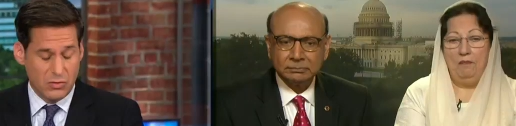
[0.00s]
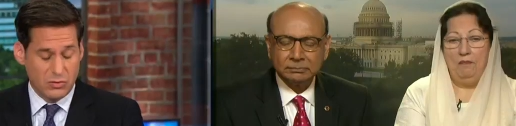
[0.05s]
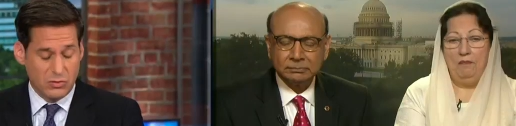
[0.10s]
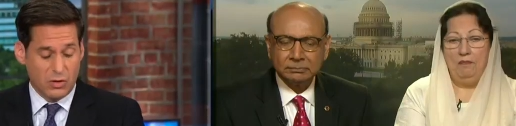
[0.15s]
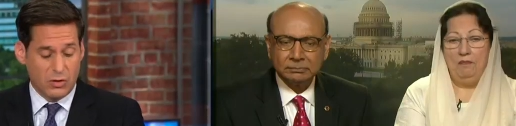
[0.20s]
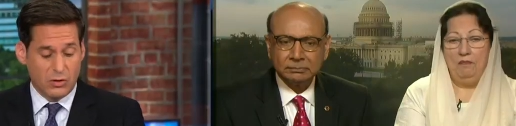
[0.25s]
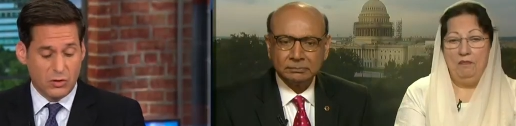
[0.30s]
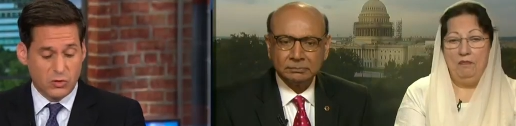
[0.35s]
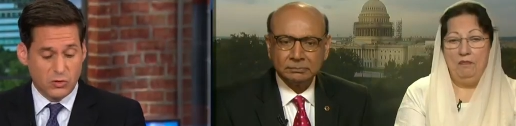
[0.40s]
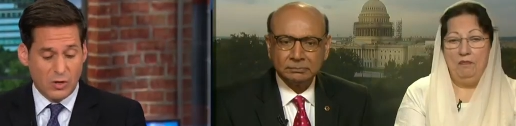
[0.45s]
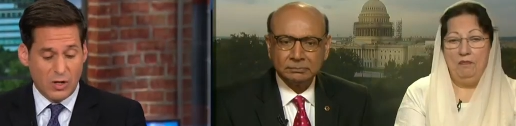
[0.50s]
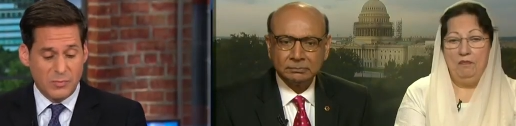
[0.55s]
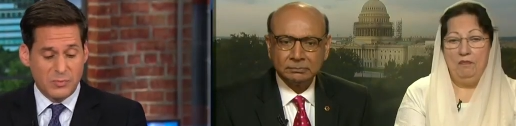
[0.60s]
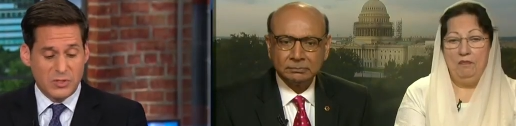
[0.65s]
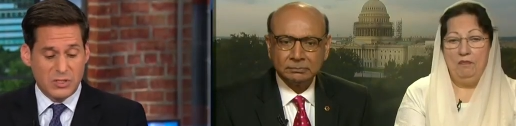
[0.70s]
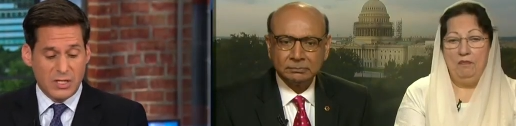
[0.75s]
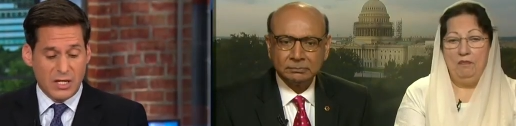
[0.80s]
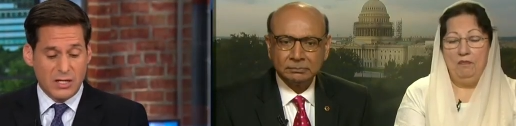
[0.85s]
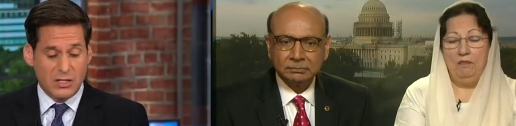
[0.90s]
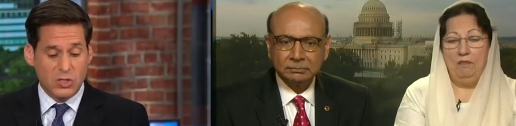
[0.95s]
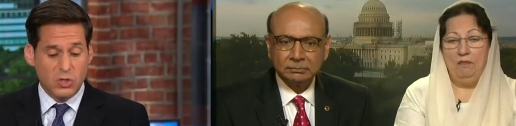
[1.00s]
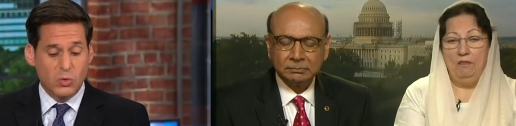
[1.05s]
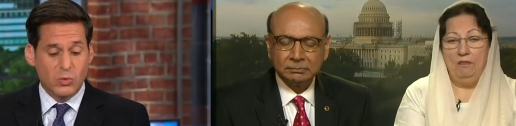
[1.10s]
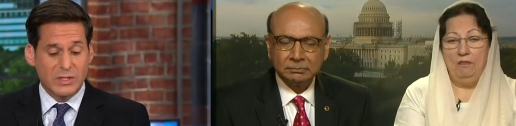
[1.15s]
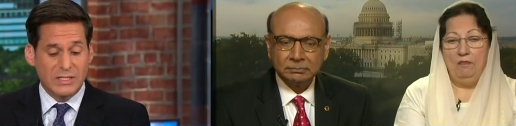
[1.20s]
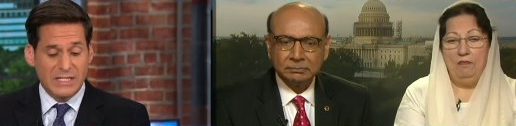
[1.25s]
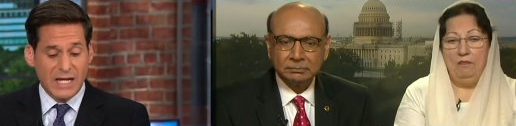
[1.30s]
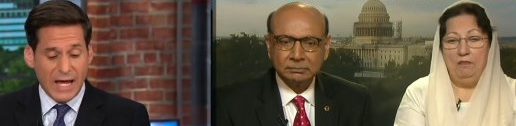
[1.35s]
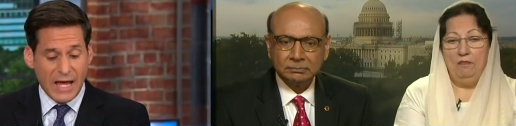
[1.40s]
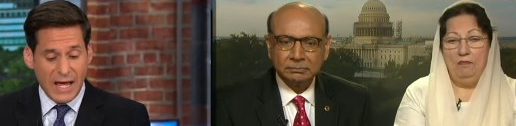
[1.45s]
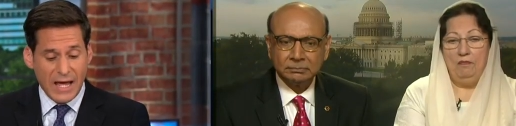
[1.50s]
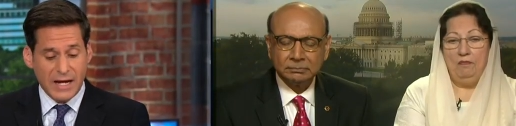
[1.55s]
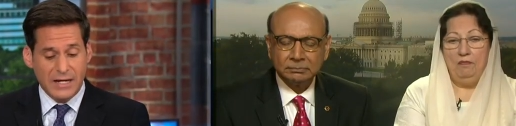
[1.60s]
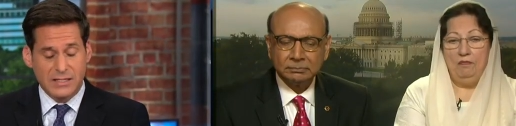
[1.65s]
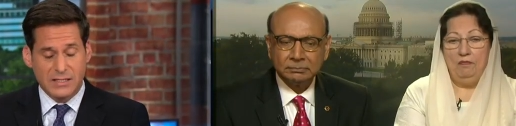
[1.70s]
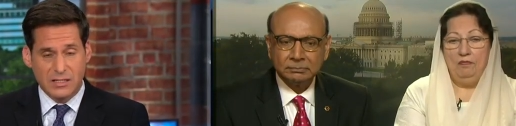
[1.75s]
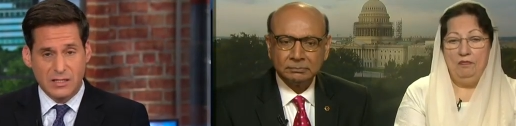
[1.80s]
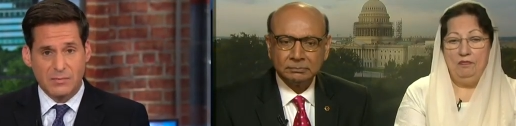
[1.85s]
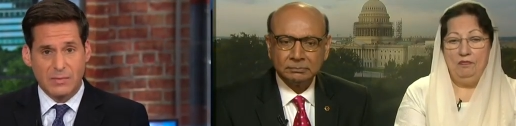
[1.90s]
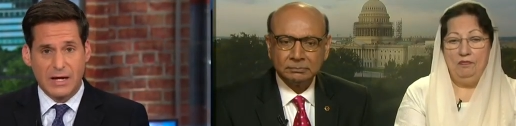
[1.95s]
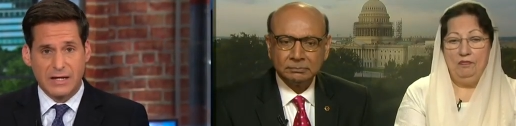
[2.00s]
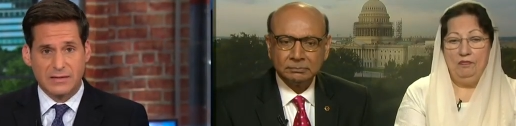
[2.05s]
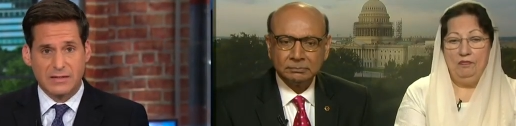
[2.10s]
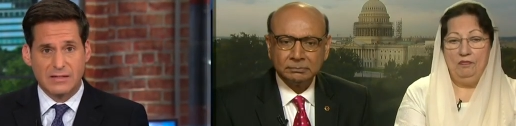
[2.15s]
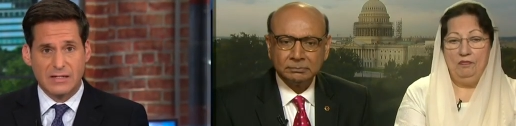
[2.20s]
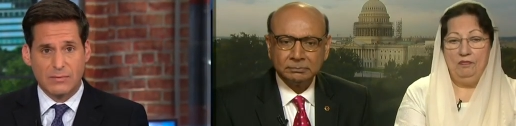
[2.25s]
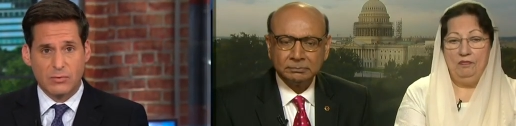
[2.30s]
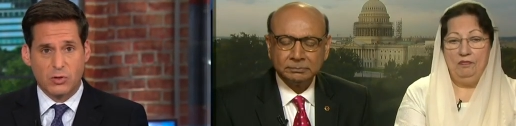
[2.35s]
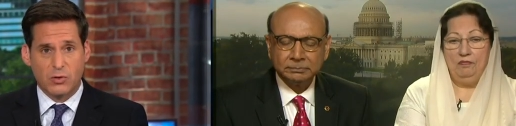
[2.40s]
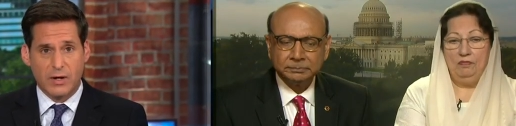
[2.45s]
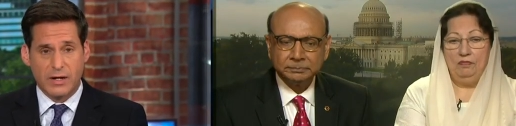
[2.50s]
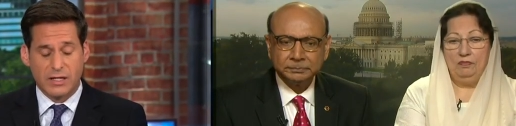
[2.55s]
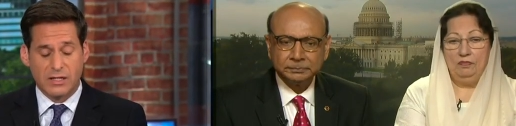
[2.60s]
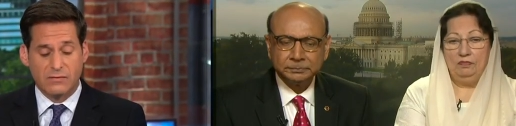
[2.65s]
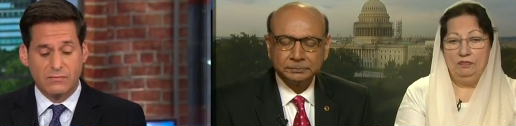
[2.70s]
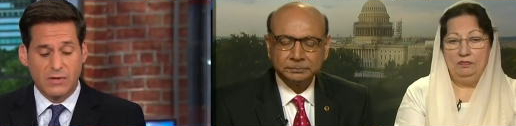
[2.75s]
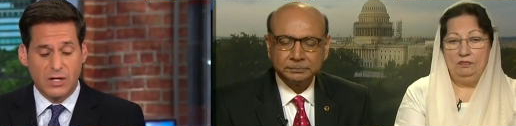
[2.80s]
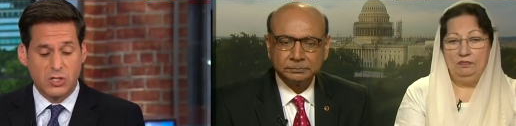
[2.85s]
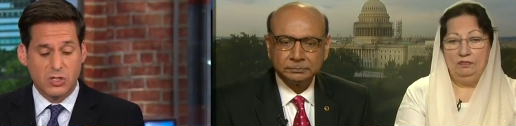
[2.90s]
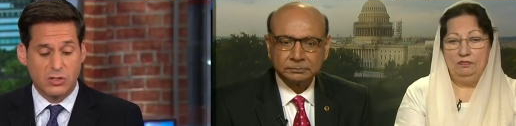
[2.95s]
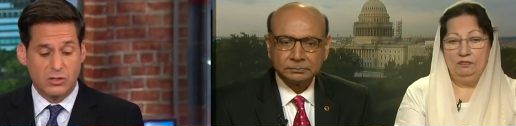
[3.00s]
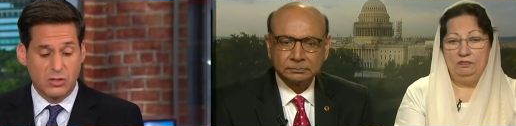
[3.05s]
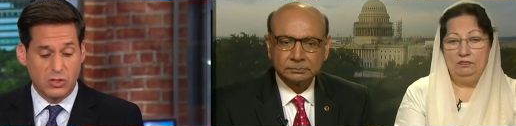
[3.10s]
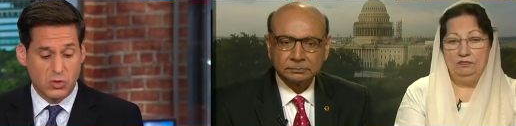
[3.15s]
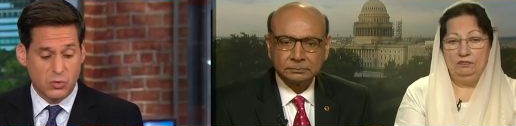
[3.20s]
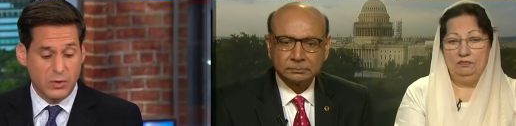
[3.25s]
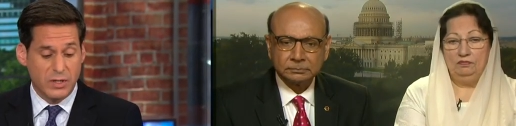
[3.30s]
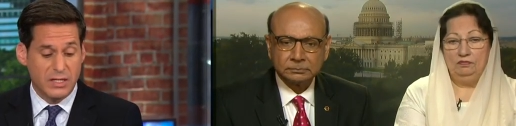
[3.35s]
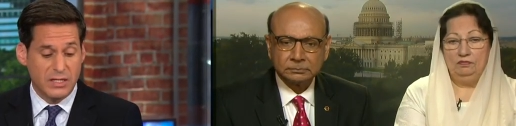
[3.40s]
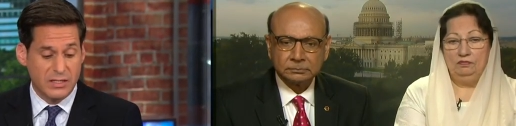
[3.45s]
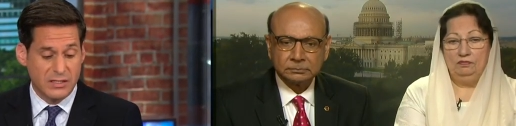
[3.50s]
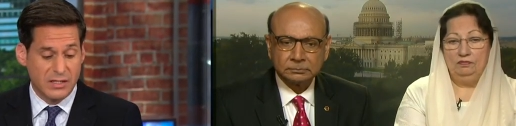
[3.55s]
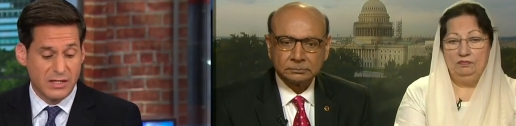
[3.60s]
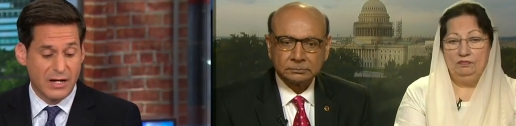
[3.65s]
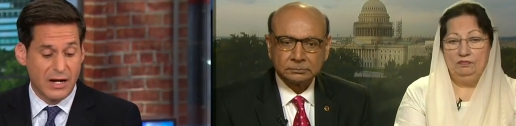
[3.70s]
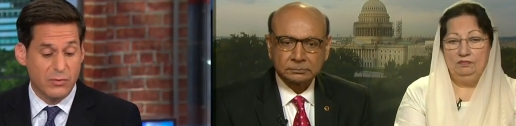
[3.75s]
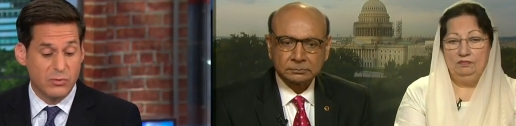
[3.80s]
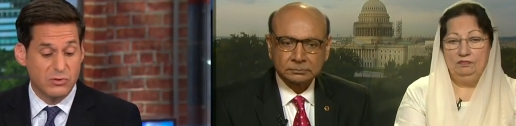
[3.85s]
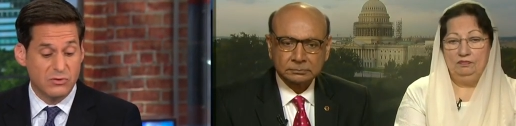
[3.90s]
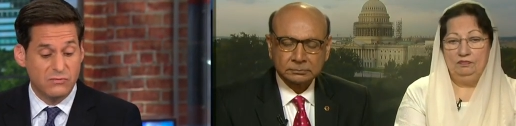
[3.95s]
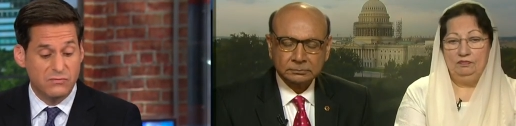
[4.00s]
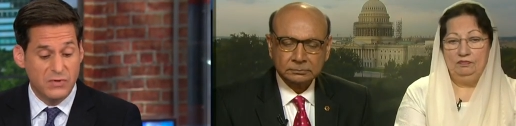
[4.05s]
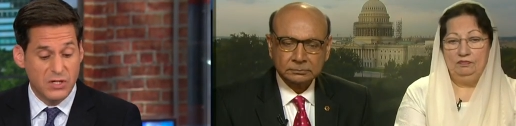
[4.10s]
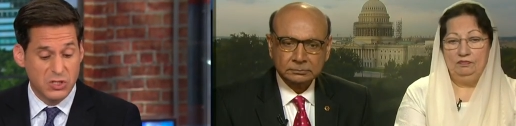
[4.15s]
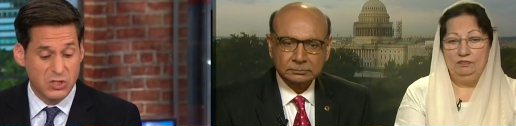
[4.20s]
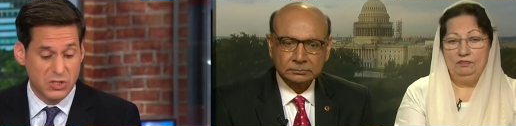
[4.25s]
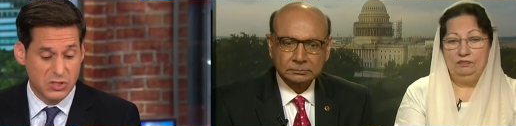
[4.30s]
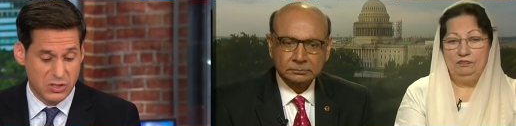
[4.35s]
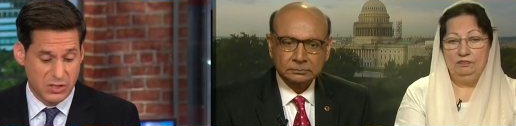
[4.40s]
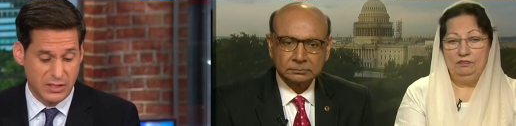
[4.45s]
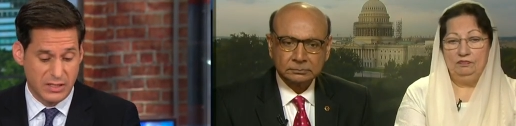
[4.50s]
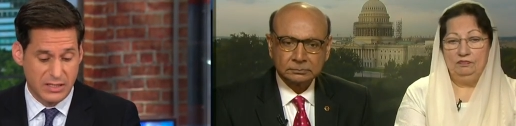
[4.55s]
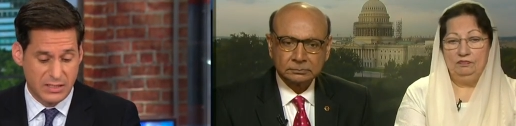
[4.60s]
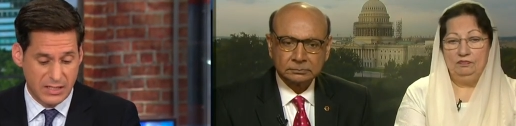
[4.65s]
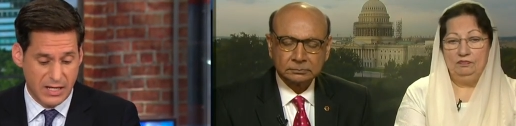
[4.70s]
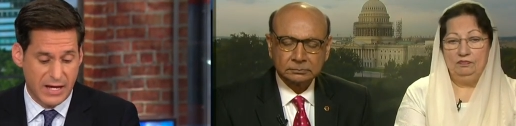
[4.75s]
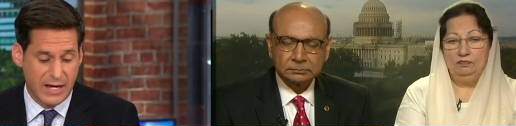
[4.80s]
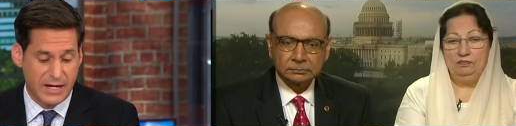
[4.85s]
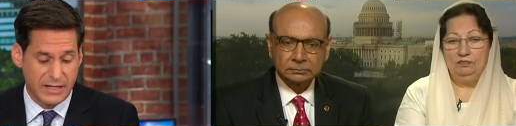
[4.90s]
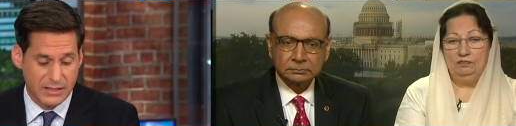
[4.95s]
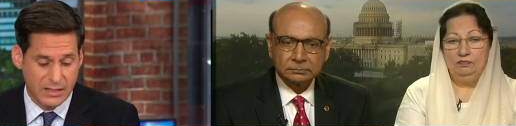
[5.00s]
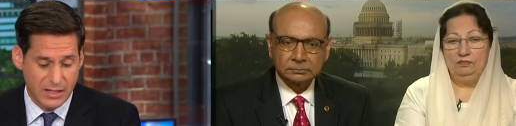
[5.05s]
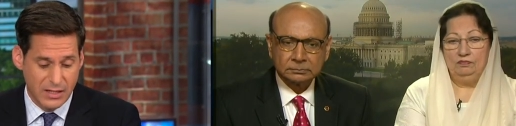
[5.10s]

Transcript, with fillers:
Speaker 1: Donald Trump said you attacked him at the Democratic convention. In a tweet, he said, I was viciously attacked